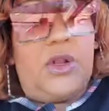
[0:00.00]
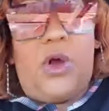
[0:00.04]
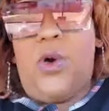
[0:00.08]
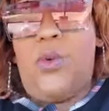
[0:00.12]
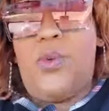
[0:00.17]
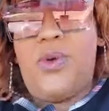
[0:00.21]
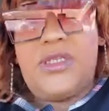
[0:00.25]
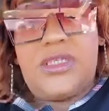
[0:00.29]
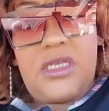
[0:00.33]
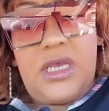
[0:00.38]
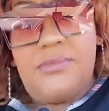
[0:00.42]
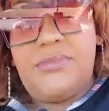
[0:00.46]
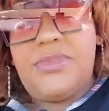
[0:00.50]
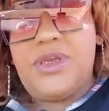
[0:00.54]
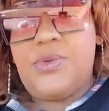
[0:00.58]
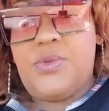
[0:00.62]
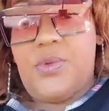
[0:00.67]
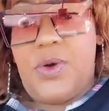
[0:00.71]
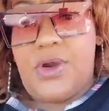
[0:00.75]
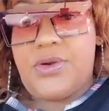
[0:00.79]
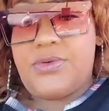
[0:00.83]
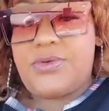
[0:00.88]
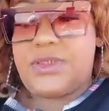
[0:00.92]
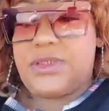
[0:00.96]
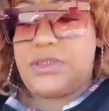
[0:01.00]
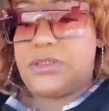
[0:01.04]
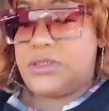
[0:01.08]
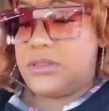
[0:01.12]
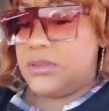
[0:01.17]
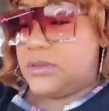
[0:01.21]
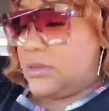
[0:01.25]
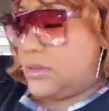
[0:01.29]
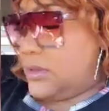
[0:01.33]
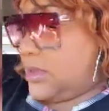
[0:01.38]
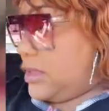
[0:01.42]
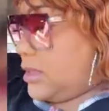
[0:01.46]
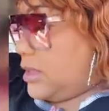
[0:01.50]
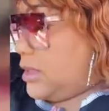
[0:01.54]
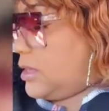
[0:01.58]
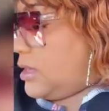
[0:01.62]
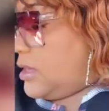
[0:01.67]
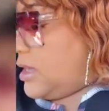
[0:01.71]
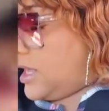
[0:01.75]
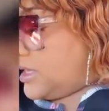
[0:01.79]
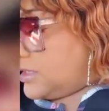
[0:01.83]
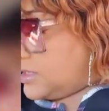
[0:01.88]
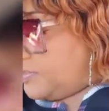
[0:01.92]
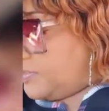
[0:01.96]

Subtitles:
always can be worse. As